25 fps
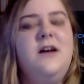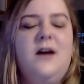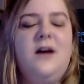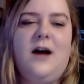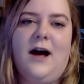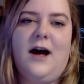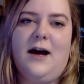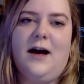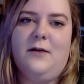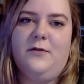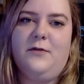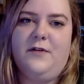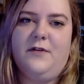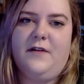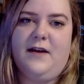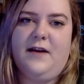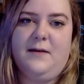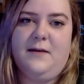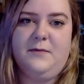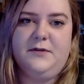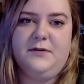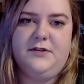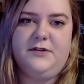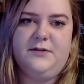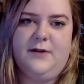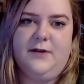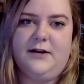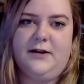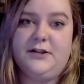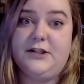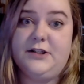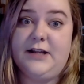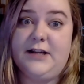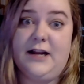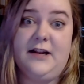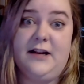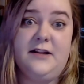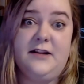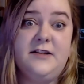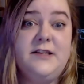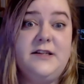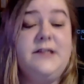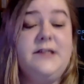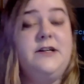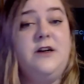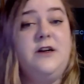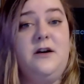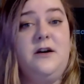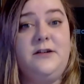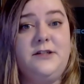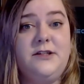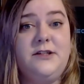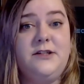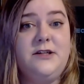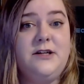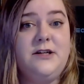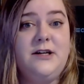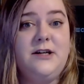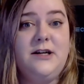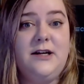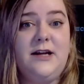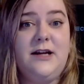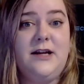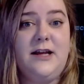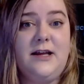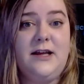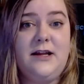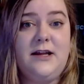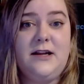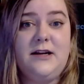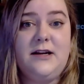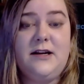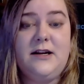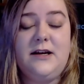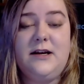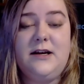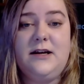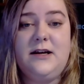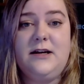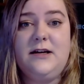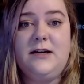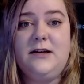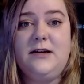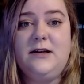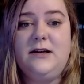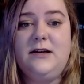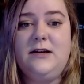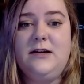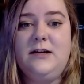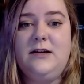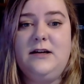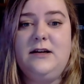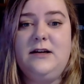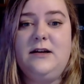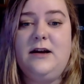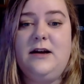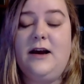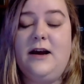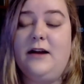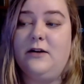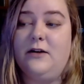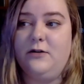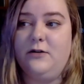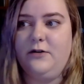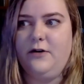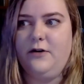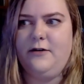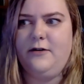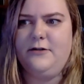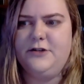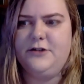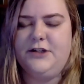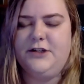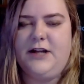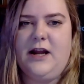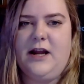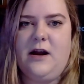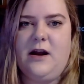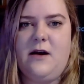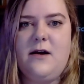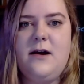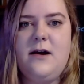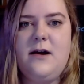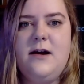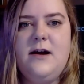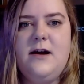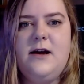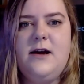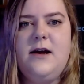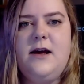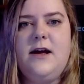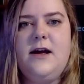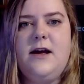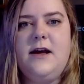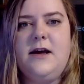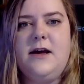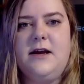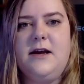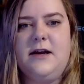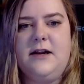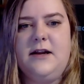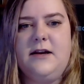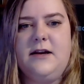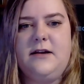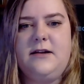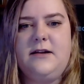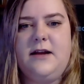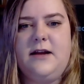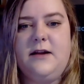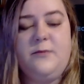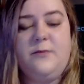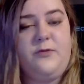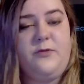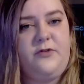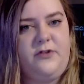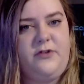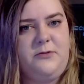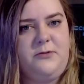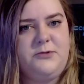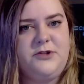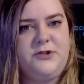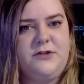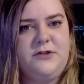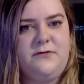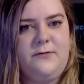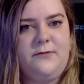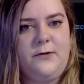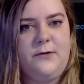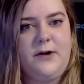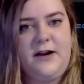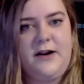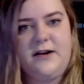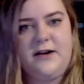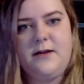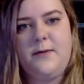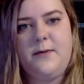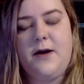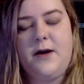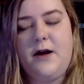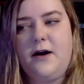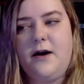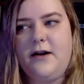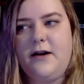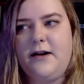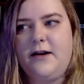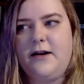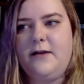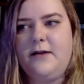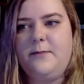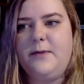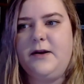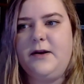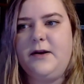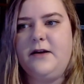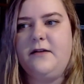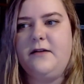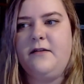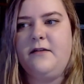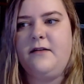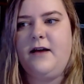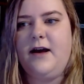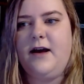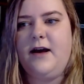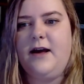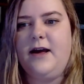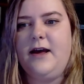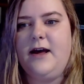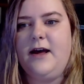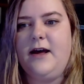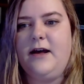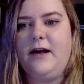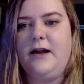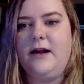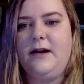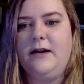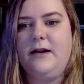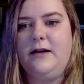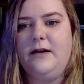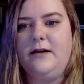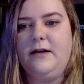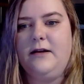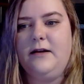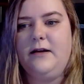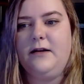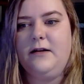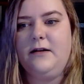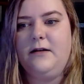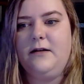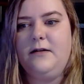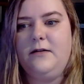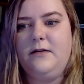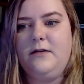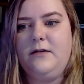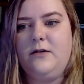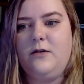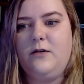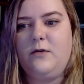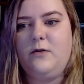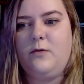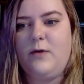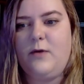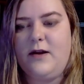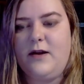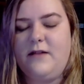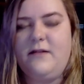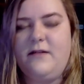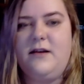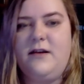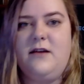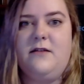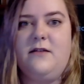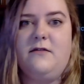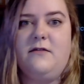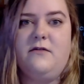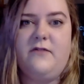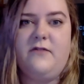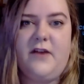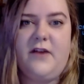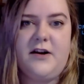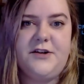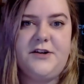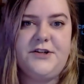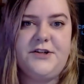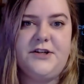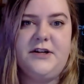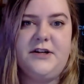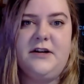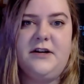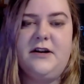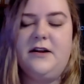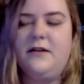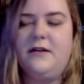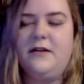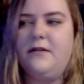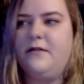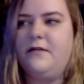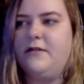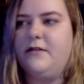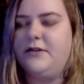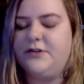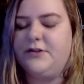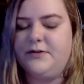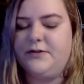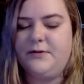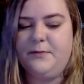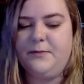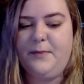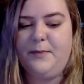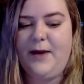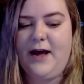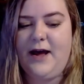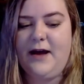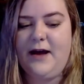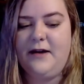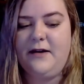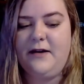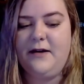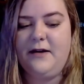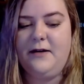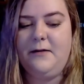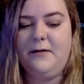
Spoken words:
I was able to actually get into the doctor, and I had to go to urgent care and get a prescription for an antibiotic because I had a crazy ear infection and such a bad